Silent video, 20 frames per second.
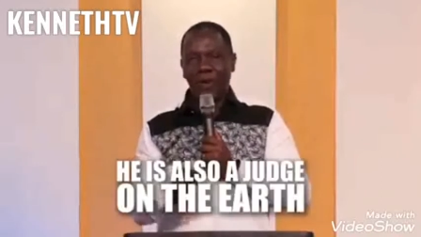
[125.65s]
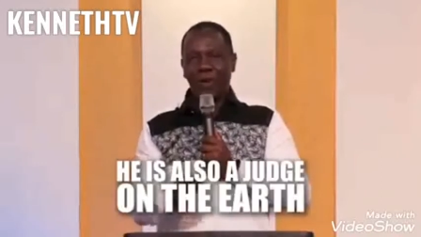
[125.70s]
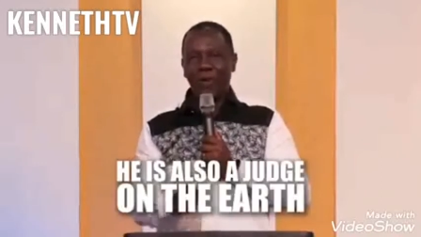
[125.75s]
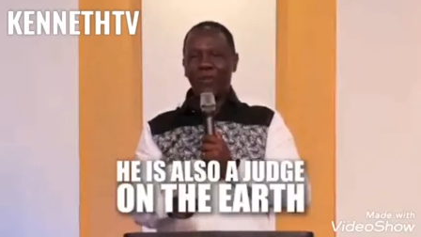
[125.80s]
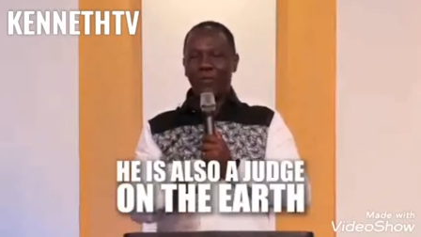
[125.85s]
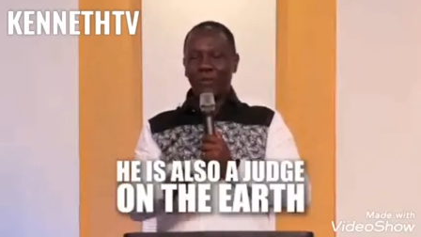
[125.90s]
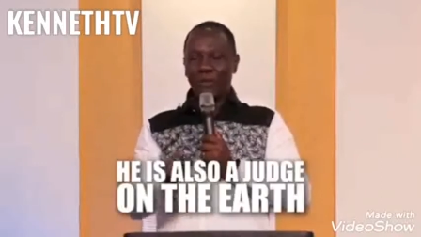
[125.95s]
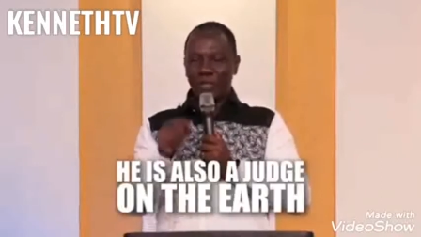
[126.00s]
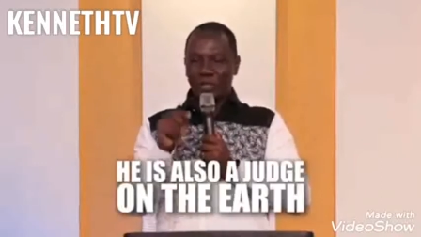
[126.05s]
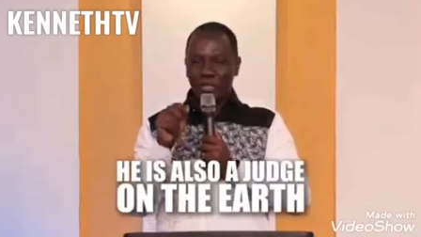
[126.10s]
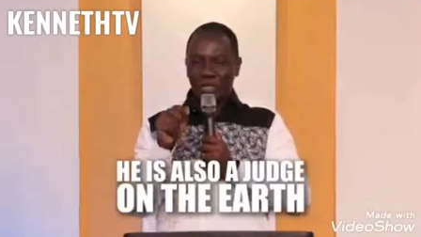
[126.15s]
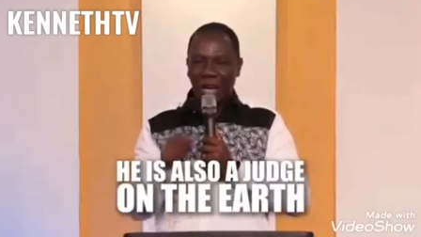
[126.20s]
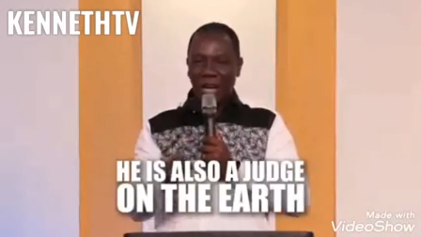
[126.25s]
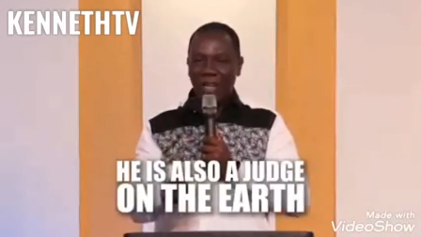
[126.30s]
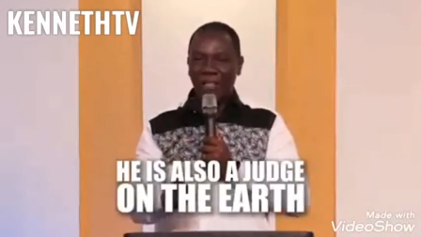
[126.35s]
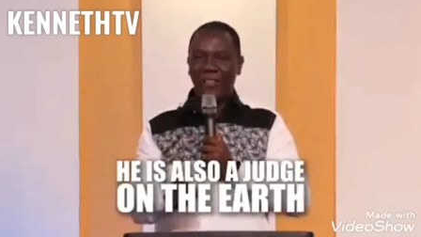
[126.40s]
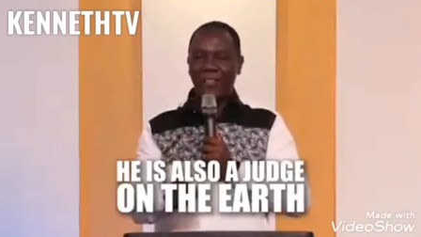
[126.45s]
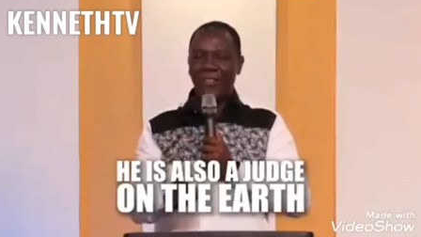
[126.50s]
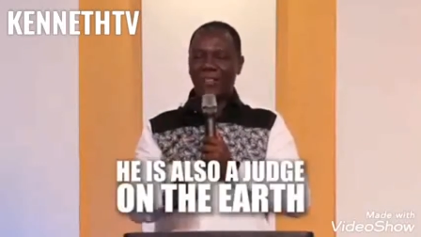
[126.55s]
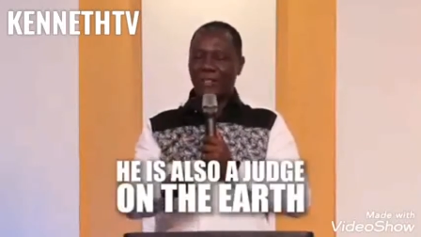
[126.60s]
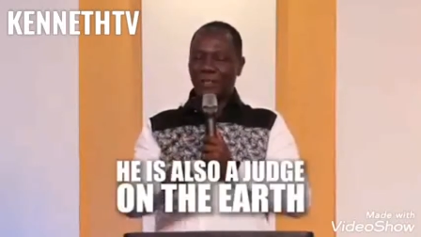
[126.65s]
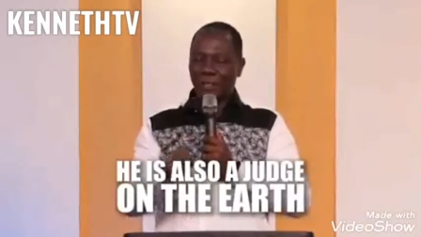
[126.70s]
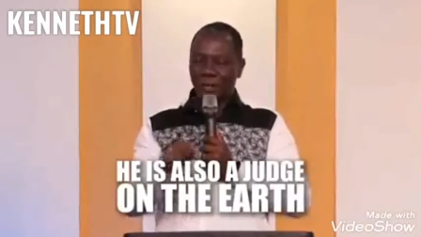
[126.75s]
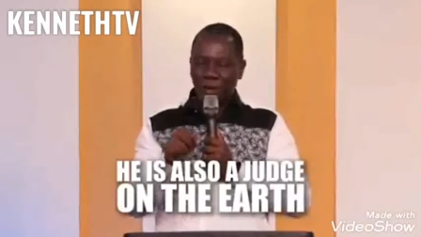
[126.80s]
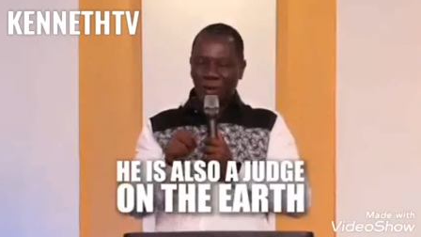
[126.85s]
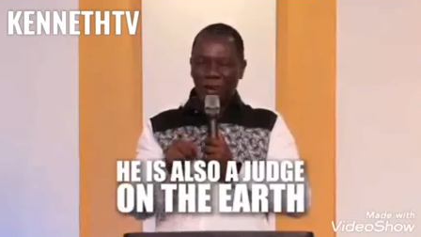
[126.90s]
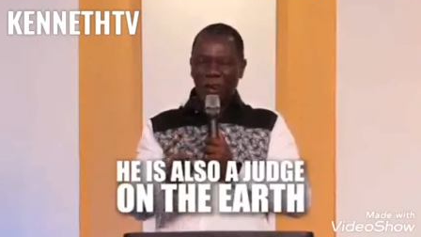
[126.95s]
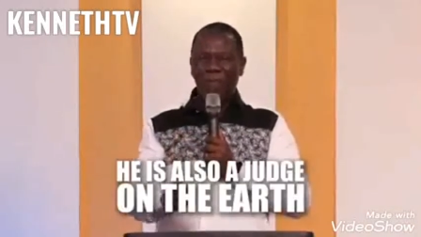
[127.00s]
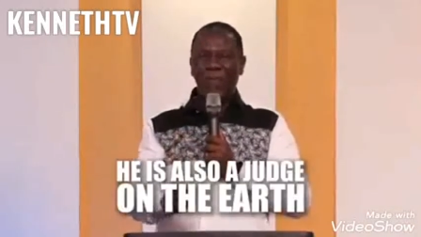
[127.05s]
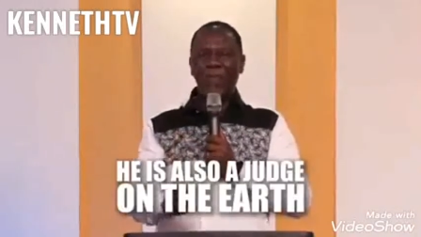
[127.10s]
also judged
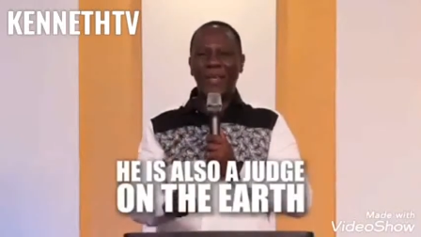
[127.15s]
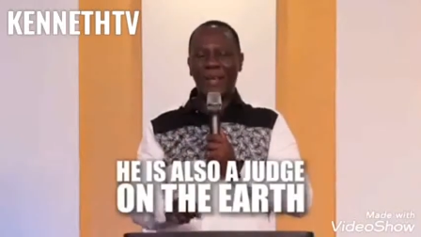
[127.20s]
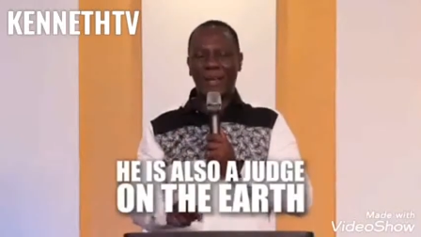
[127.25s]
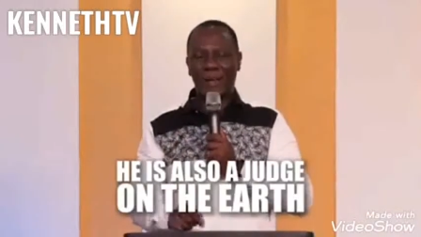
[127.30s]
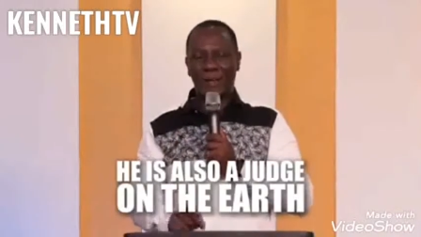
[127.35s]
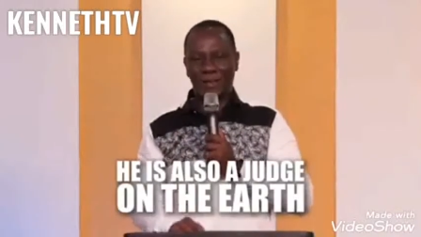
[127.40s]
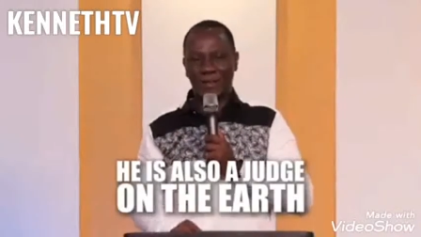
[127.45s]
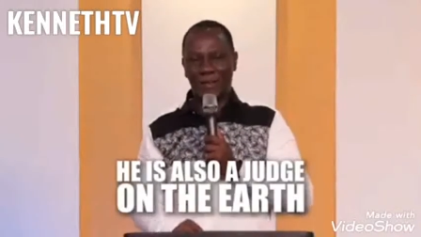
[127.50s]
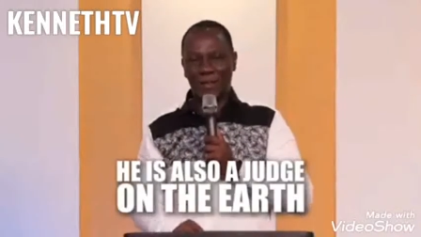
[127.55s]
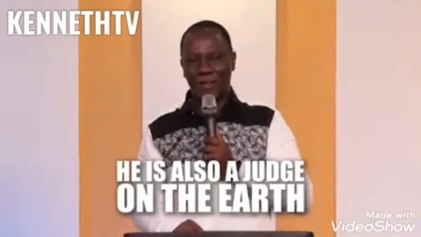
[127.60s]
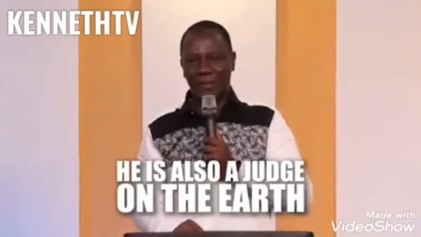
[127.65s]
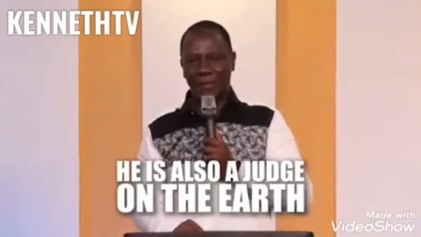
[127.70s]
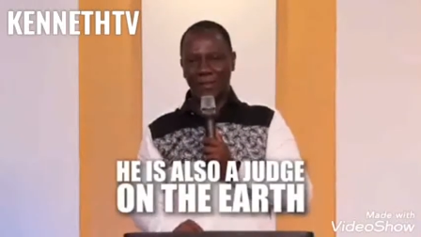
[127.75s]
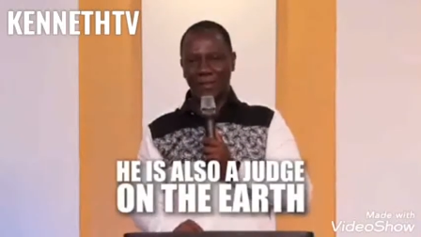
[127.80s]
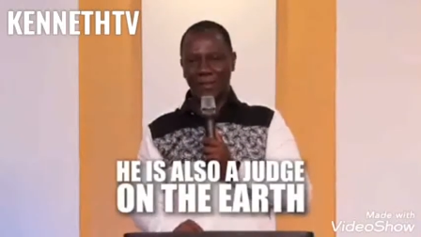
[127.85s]
on the earth.